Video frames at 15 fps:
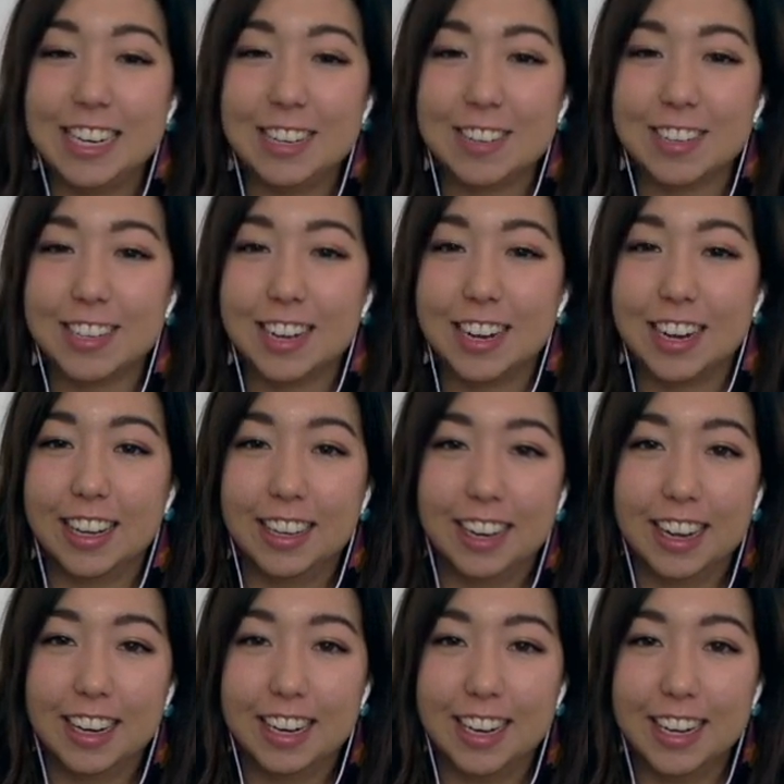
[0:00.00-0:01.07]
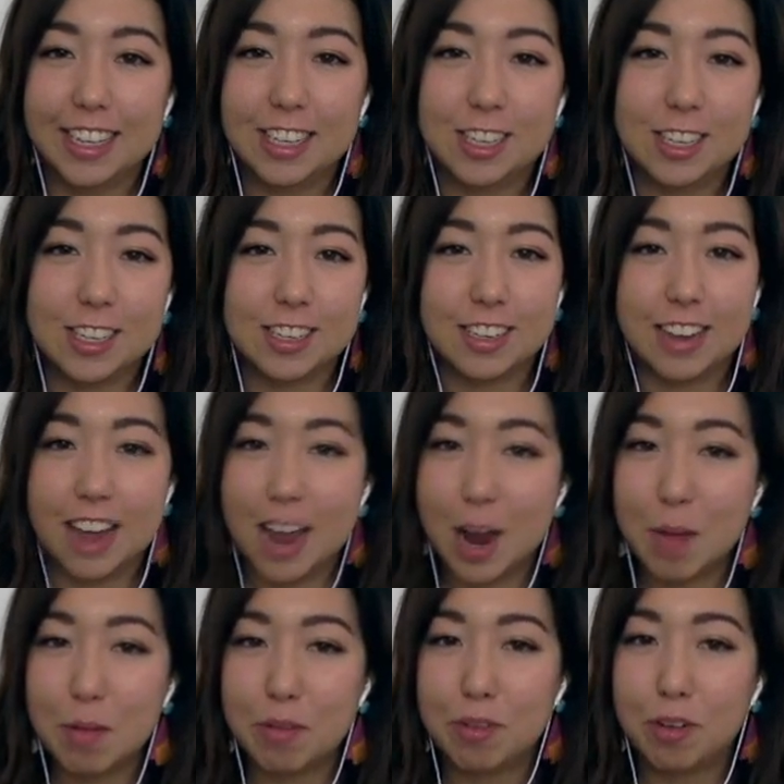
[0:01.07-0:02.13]
interesting. I like he's just in hair
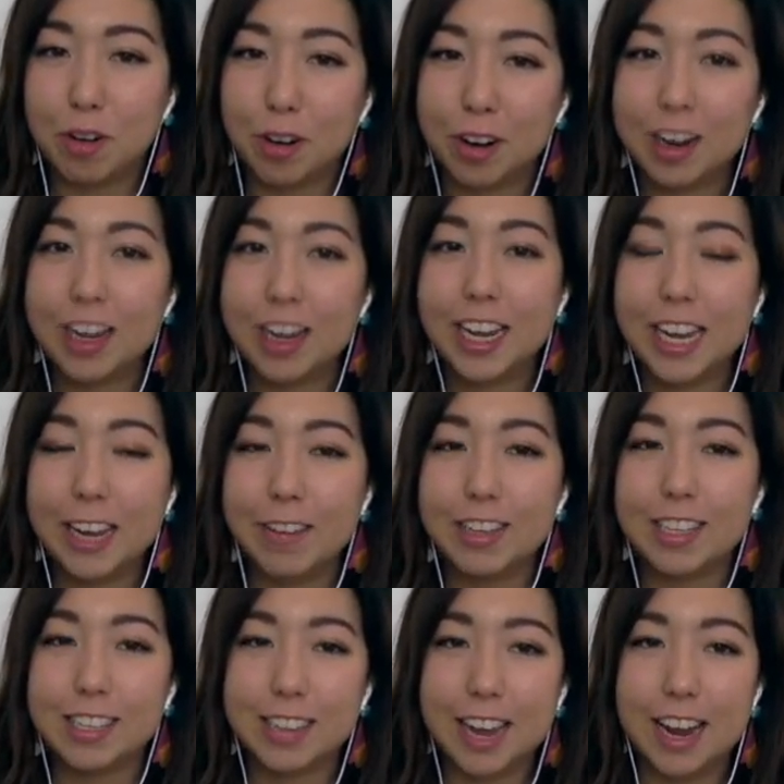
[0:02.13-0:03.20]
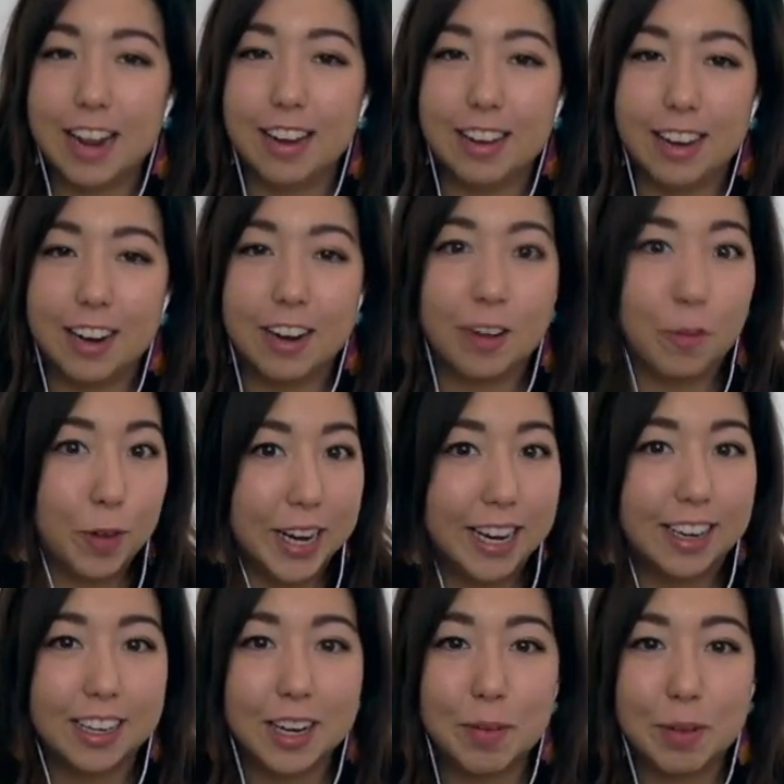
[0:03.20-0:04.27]
before. You would say that they are
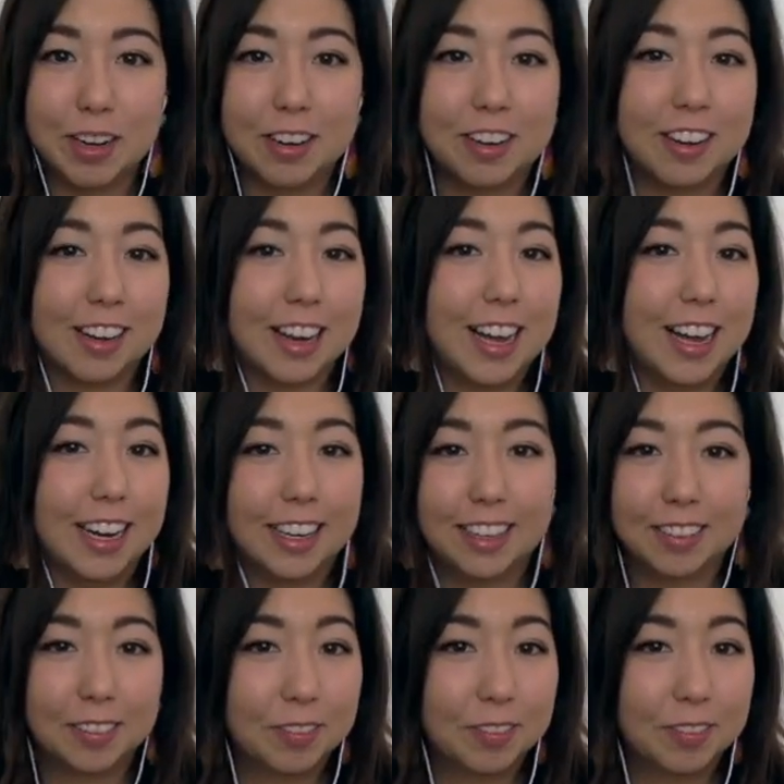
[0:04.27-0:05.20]
weaker, but look like